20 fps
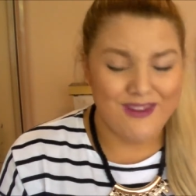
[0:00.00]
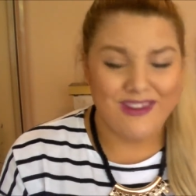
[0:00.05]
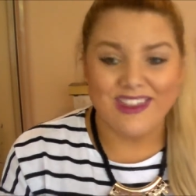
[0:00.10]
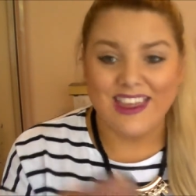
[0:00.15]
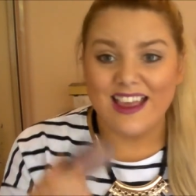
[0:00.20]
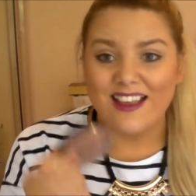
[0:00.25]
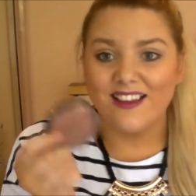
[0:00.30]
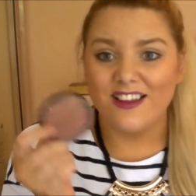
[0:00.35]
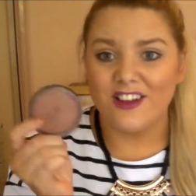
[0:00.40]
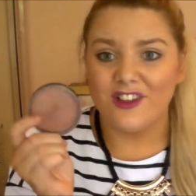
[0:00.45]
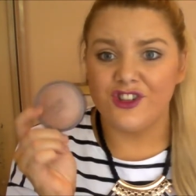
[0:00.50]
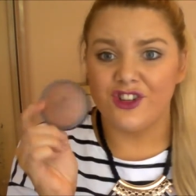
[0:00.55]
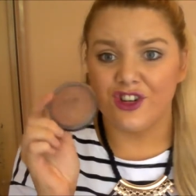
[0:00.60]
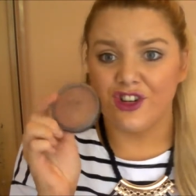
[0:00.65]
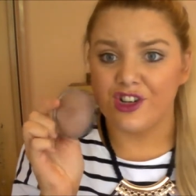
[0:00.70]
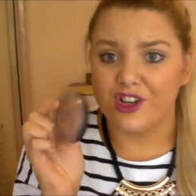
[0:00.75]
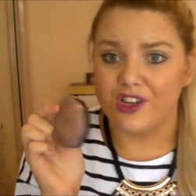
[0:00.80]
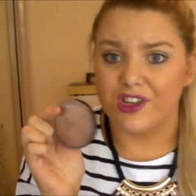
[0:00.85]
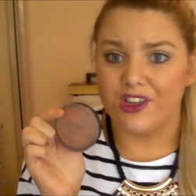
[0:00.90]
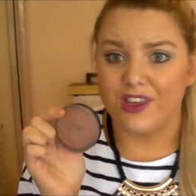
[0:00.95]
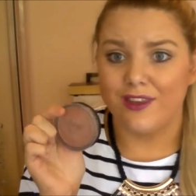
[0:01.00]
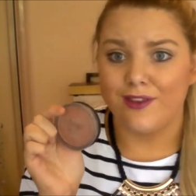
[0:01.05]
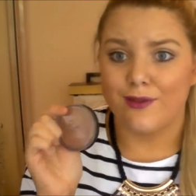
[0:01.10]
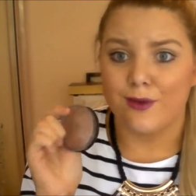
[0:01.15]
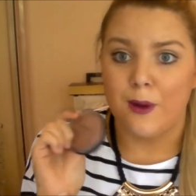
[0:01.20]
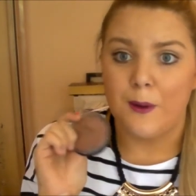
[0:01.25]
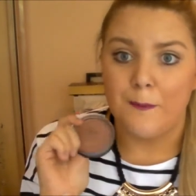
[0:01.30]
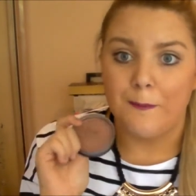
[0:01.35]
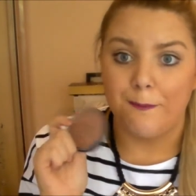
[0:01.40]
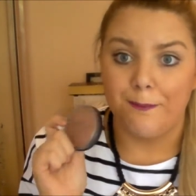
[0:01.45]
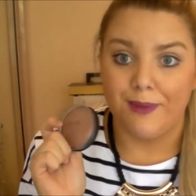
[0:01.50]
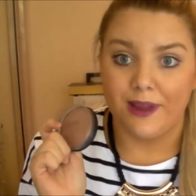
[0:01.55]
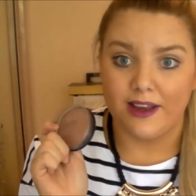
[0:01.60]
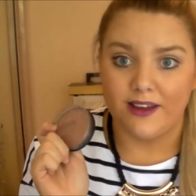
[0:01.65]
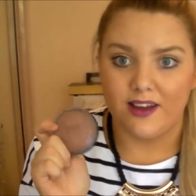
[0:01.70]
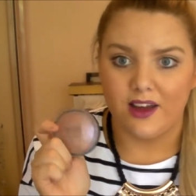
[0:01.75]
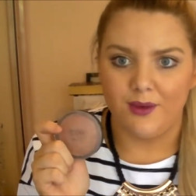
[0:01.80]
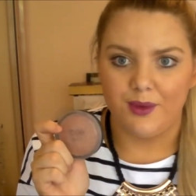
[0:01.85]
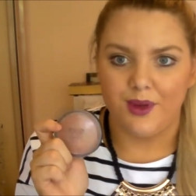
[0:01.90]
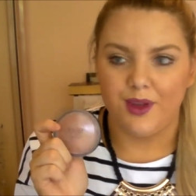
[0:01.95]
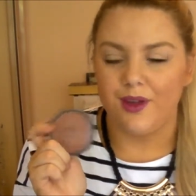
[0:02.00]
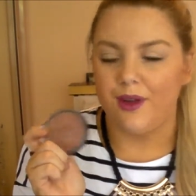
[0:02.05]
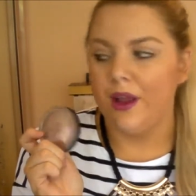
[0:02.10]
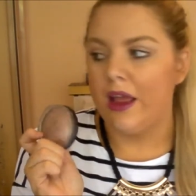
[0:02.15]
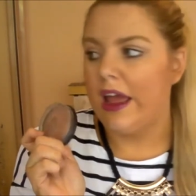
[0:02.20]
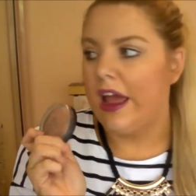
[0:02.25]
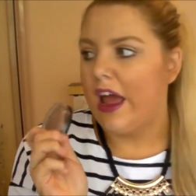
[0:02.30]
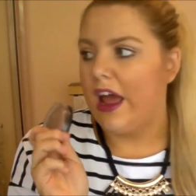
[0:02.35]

These are $2 from Big W.